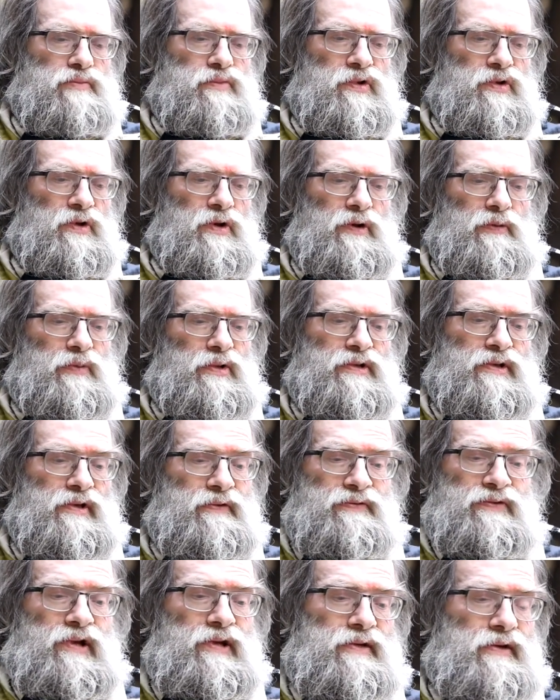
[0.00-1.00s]
You know, but
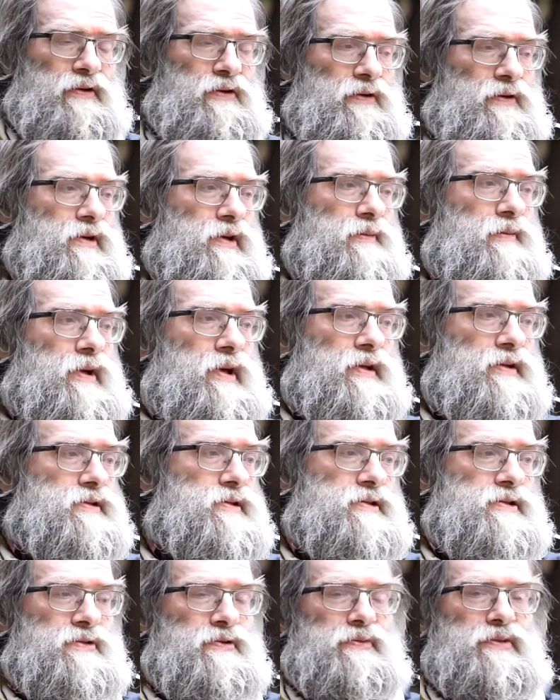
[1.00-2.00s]
if Catalonia
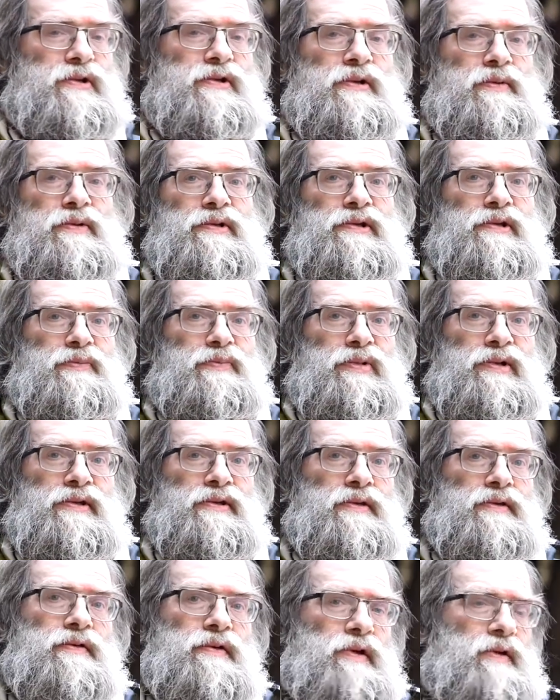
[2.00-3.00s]
manages to become
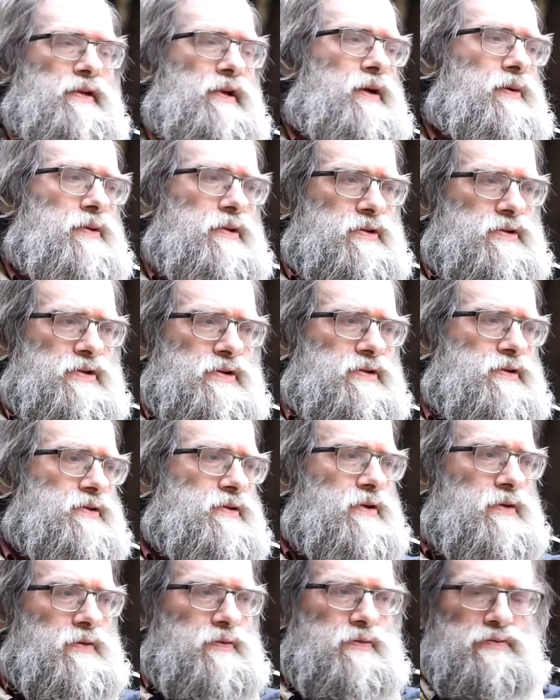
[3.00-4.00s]
independent, then they will just
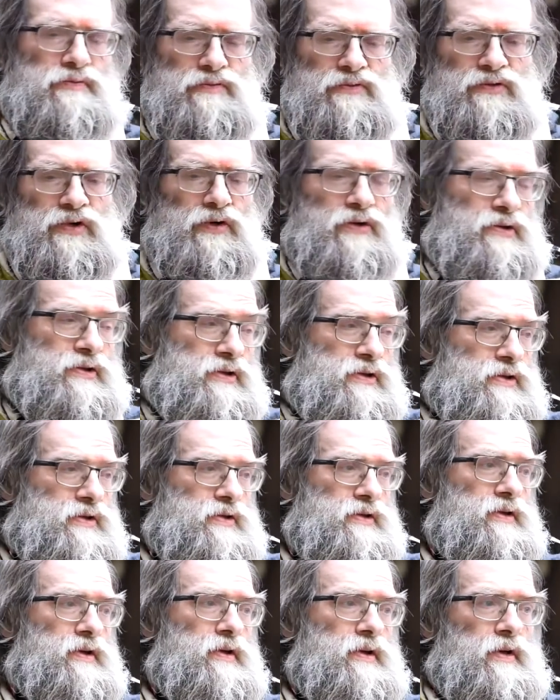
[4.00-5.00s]

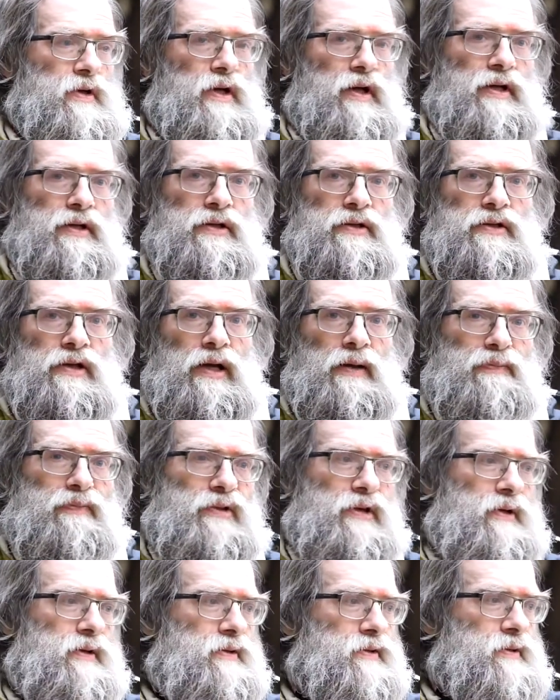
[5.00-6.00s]
notice and adapt
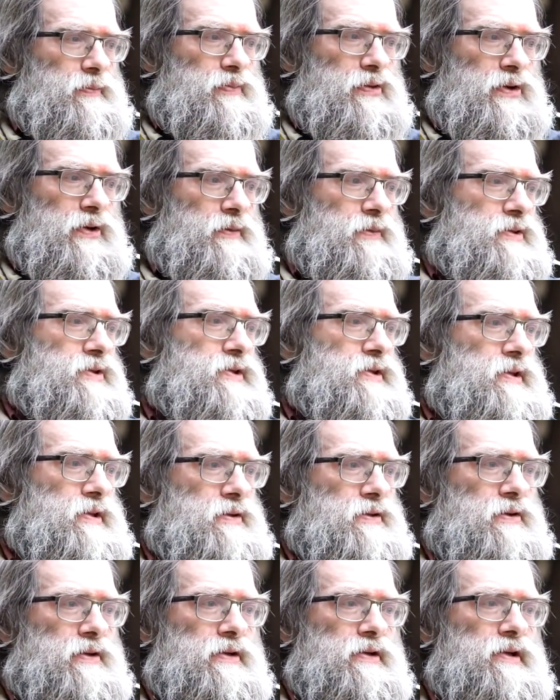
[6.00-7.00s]
their diplomacy
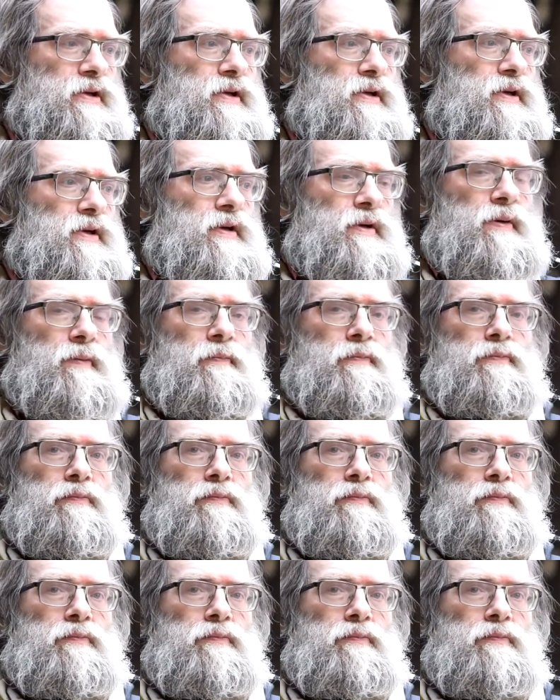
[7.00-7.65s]
accordingly.